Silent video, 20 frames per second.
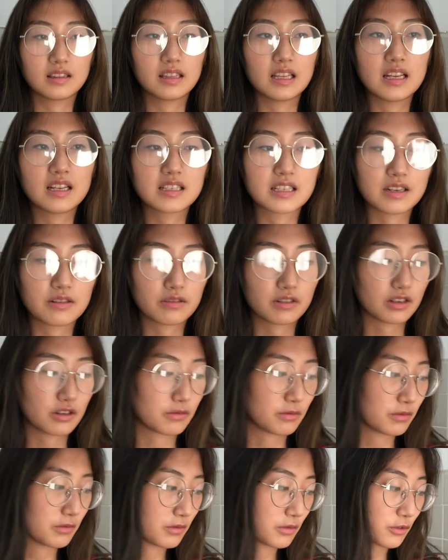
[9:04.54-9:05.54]
things that we're
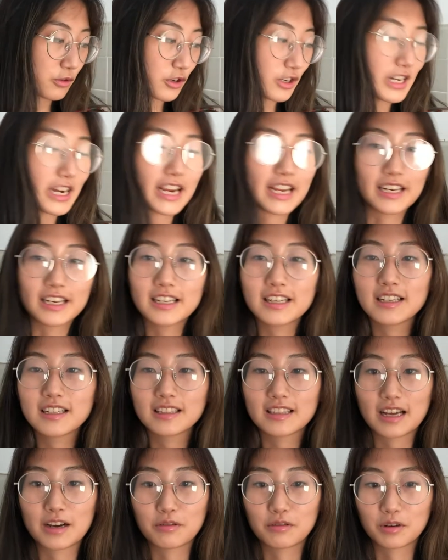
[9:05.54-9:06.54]
creating
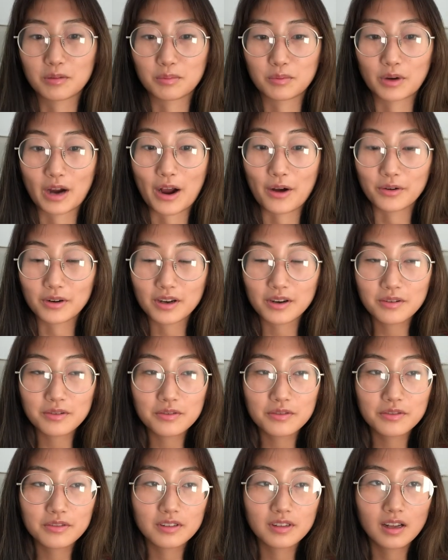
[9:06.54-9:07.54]
that we're proud
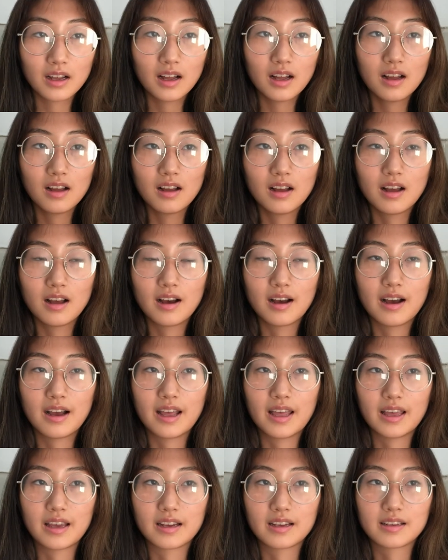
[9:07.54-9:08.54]
of.
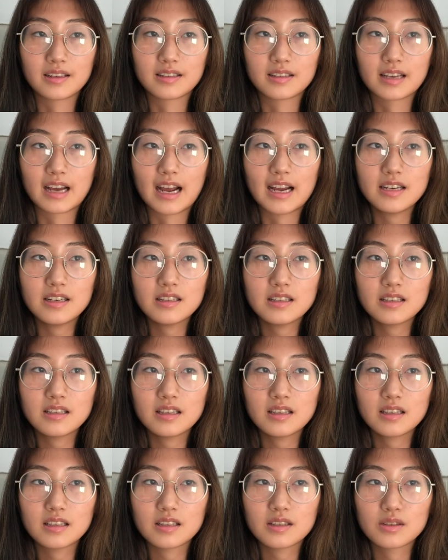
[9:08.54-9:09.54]
And I just
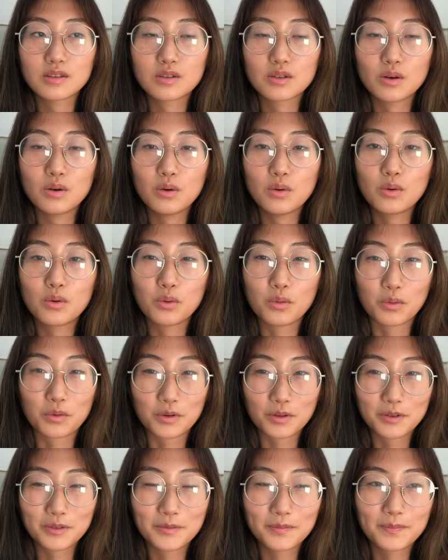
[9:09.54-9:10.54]
think that's so
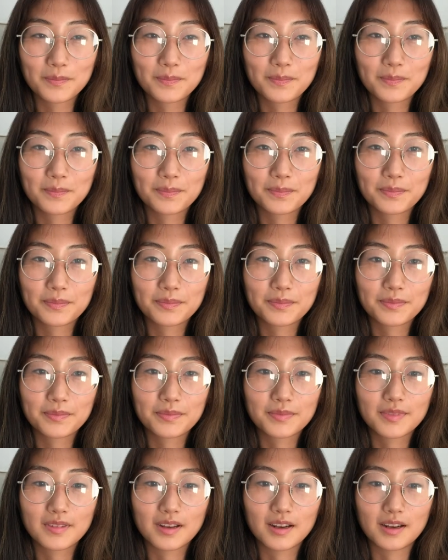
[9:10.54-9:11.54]
cool.
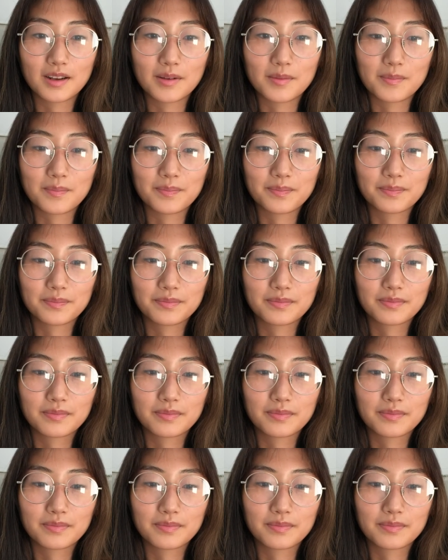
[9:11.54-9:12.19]
Um,